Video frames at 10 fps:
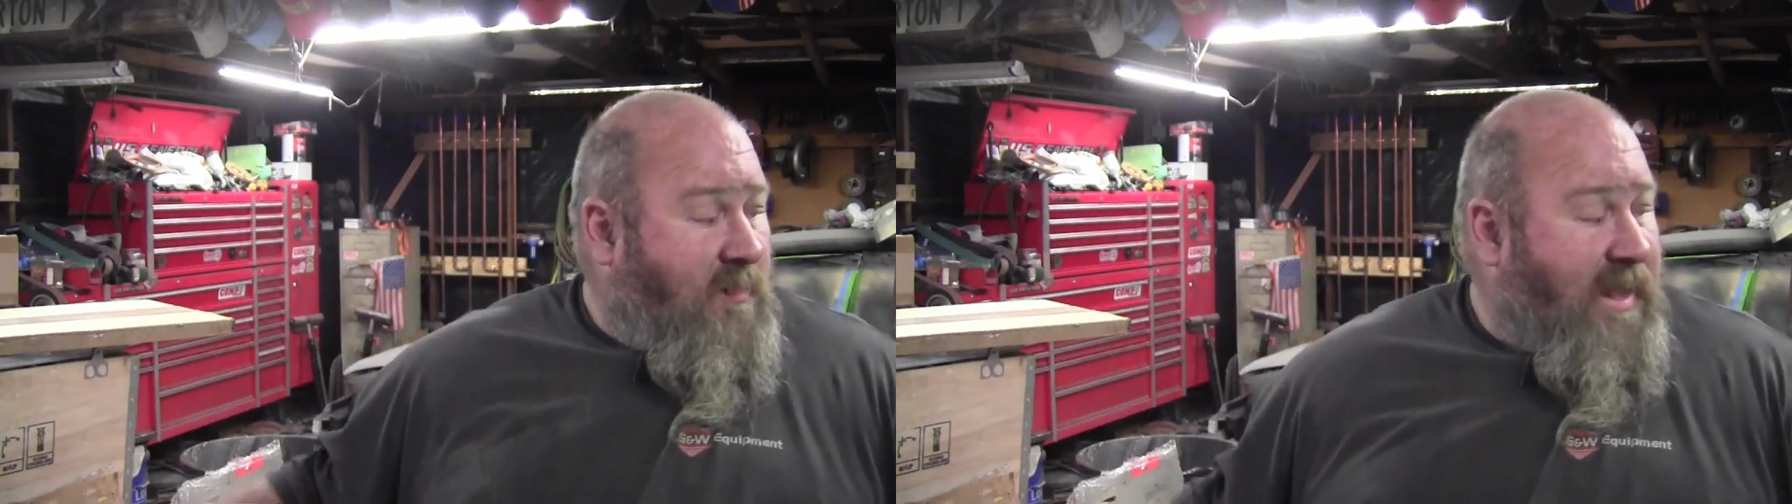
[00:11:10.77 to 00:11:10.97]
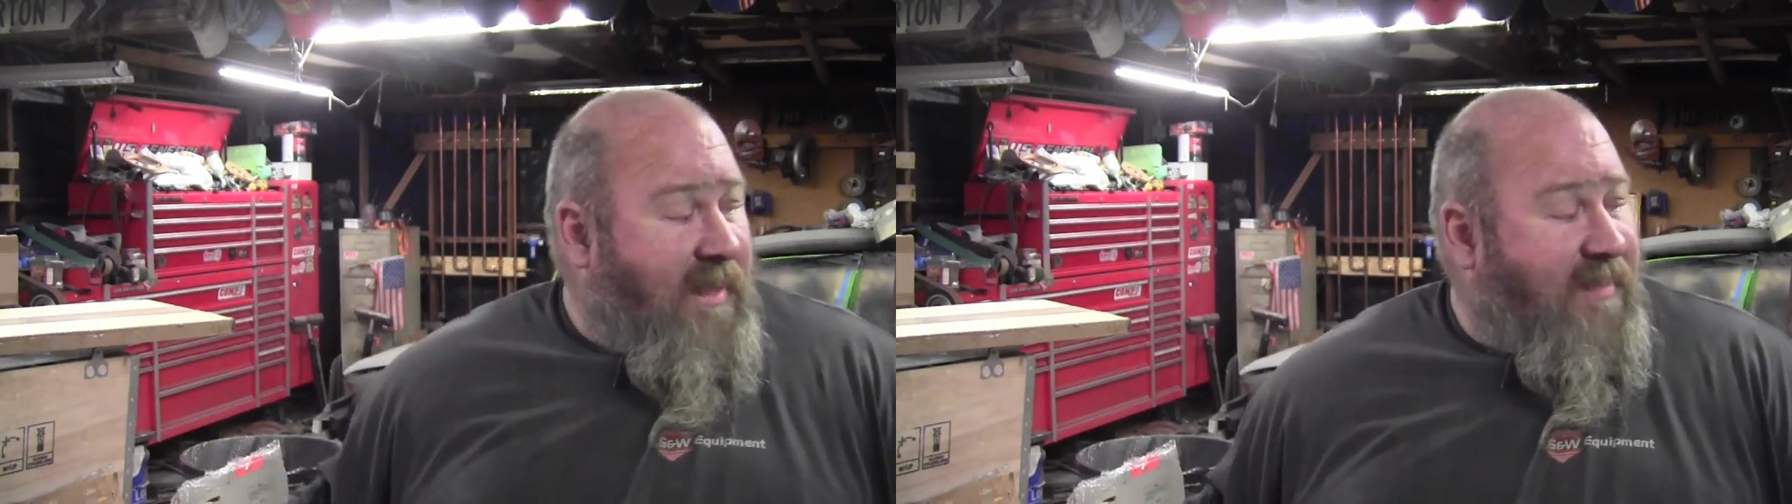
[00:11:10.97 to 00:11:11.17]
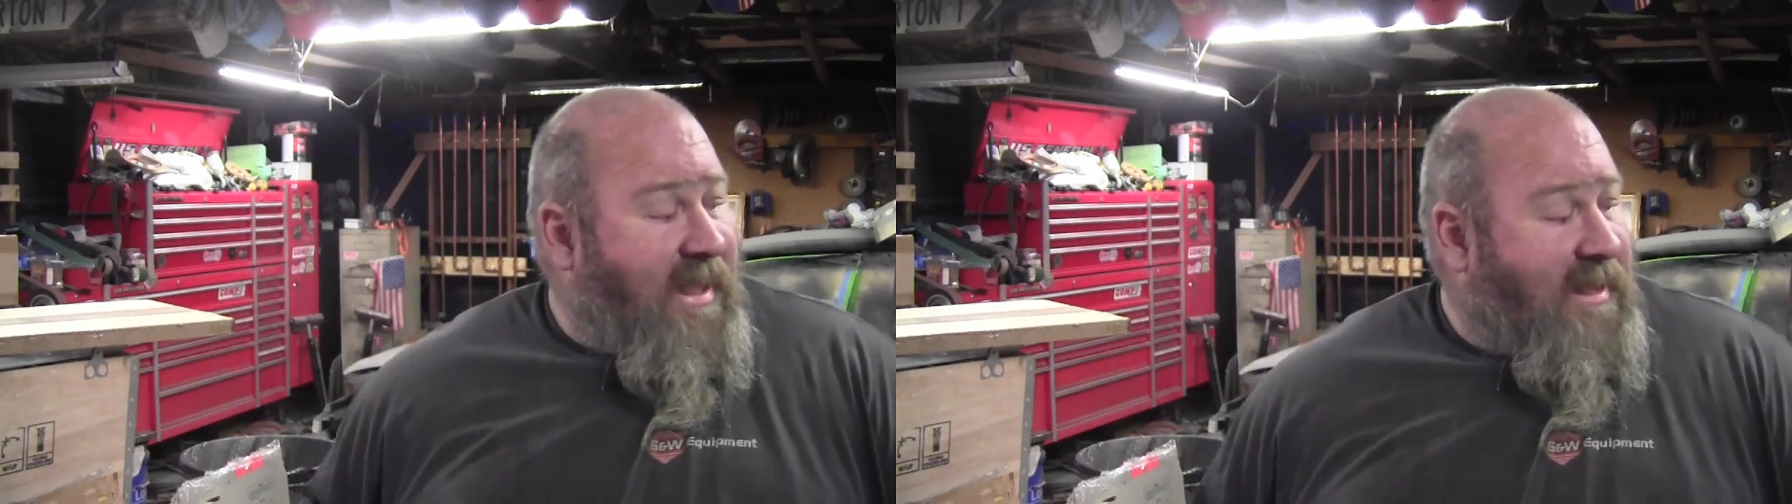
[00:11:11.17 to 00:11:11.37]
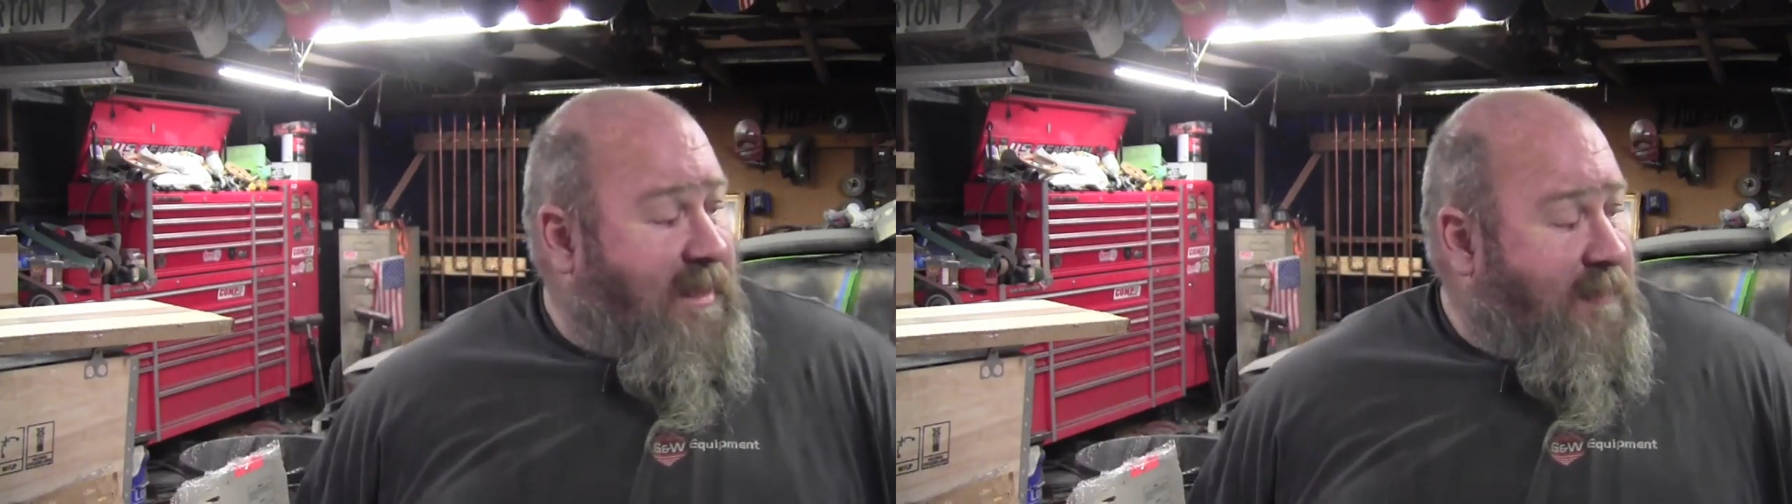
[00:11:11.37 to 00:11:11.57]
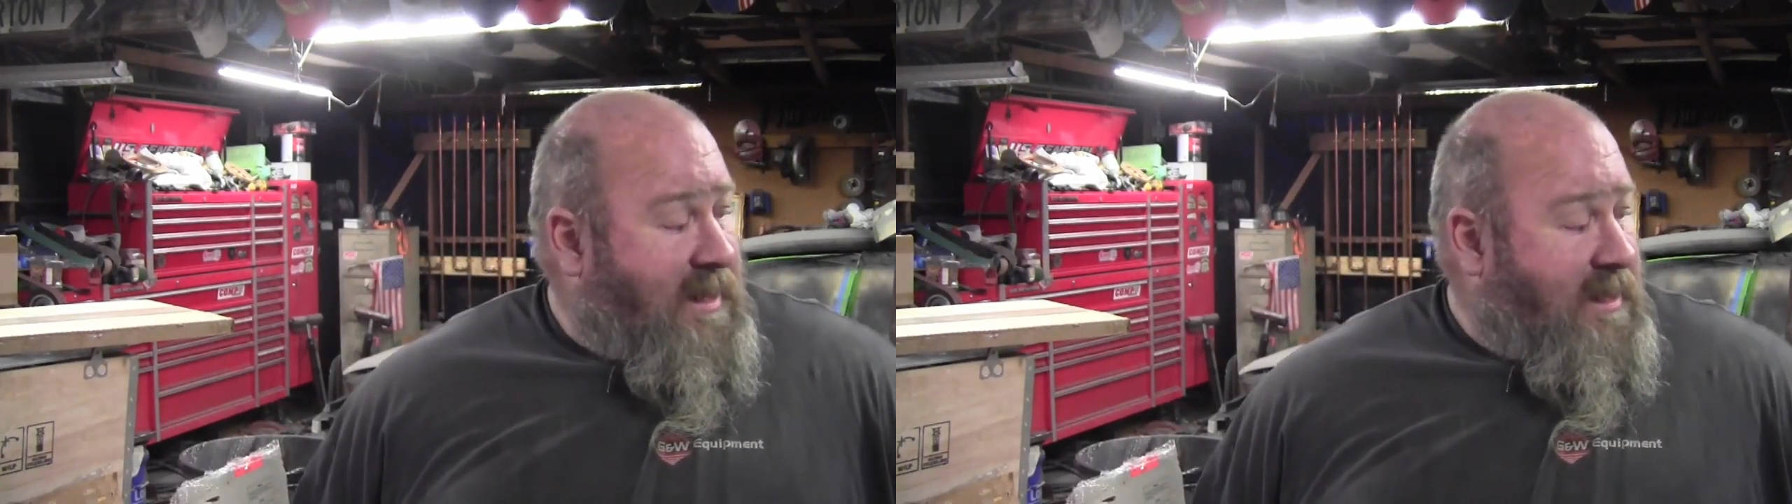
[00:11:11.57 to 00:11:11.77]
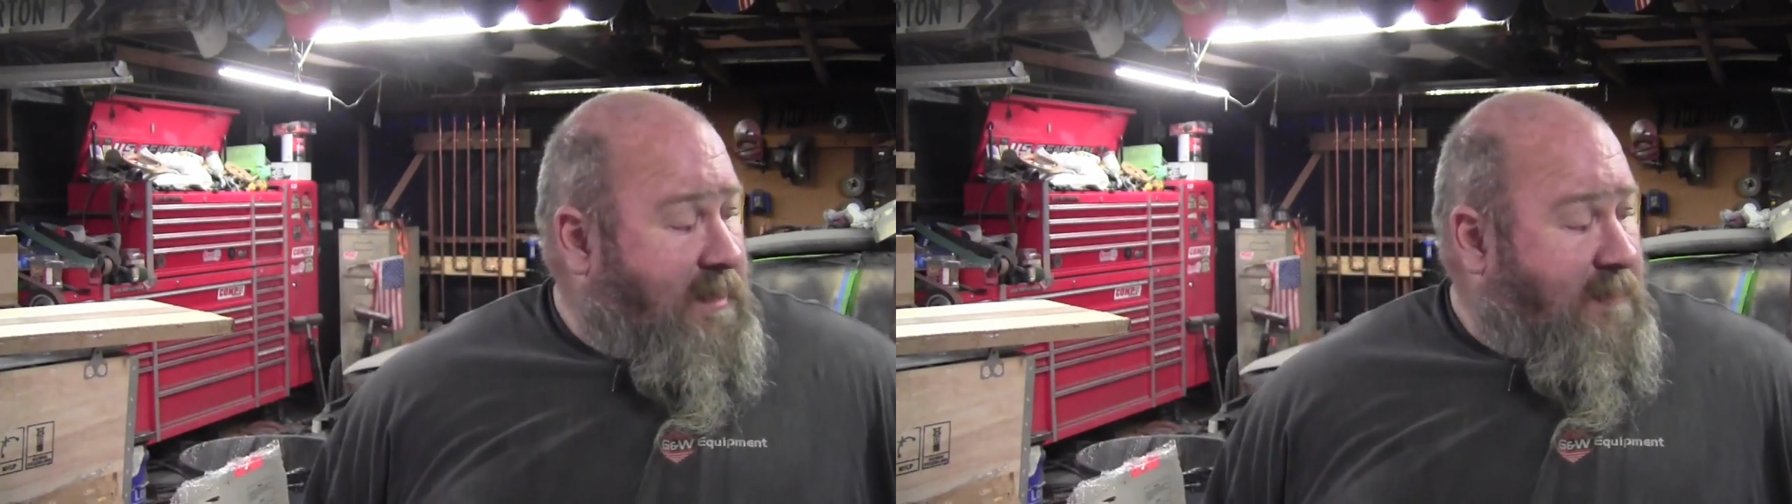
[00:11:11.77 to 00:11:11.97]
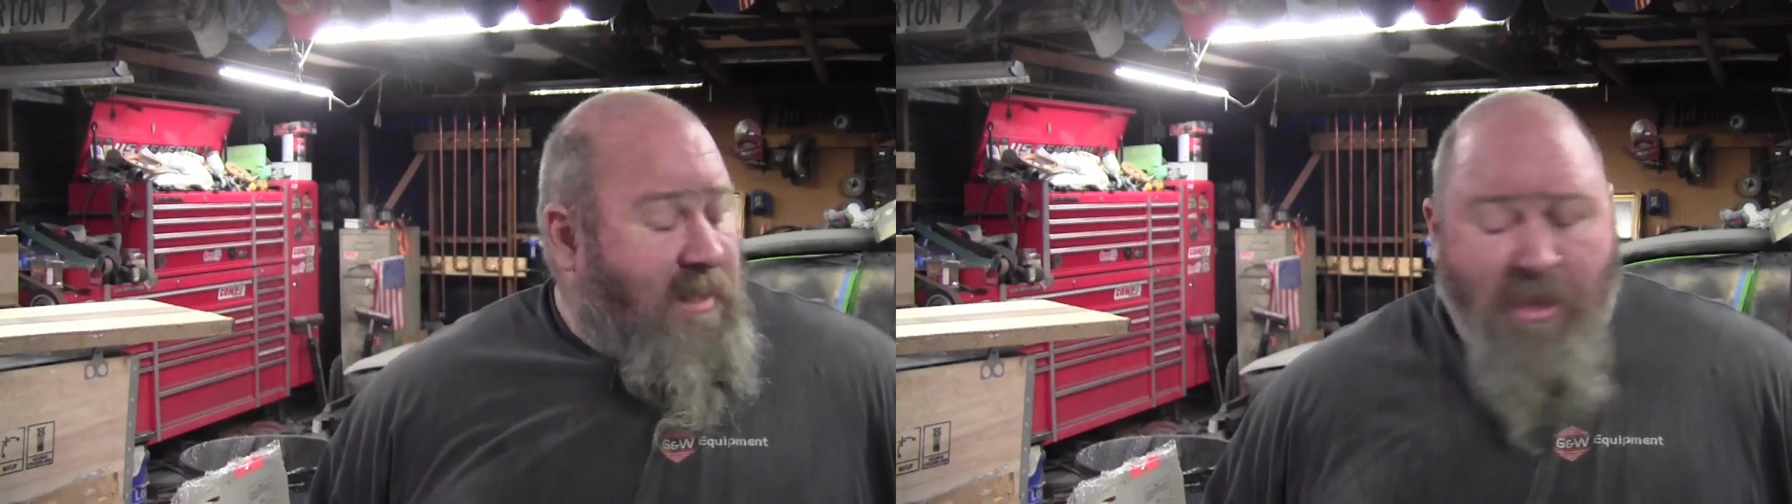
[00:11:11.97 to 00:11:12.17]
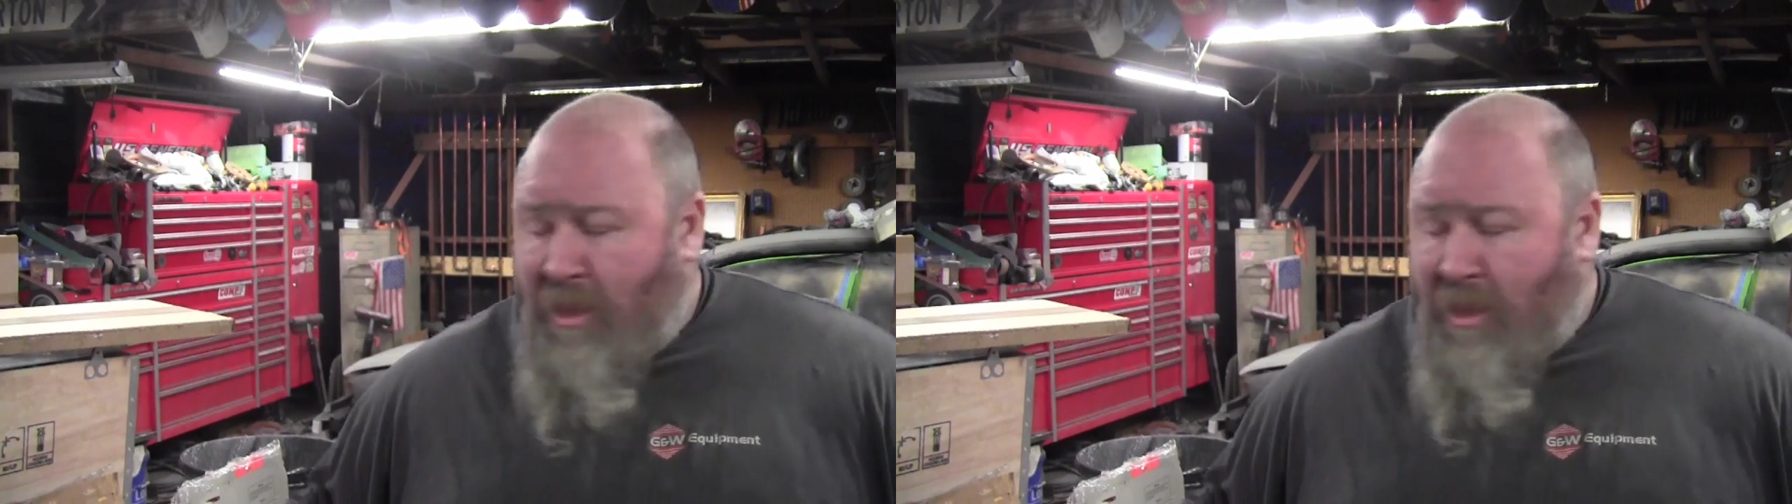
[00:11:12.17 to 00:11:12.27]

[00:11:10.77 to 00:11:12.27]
got that coming up.